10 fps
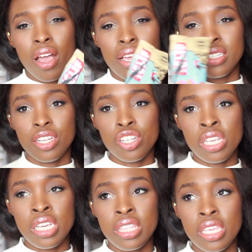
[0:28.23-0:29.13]
I
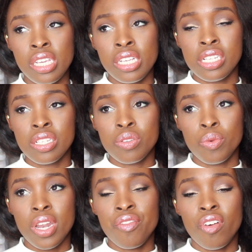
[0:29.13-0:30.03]
essentially eat these
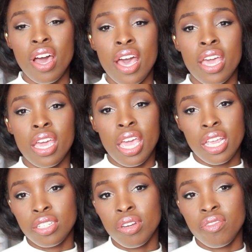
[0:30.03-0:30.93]
whenever I
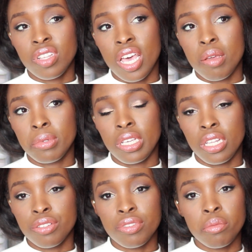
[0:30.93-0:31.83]
A, don't have time to
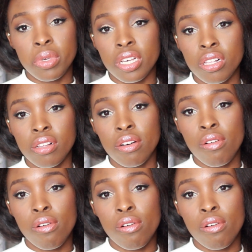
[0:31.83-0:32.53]
eat a real meal,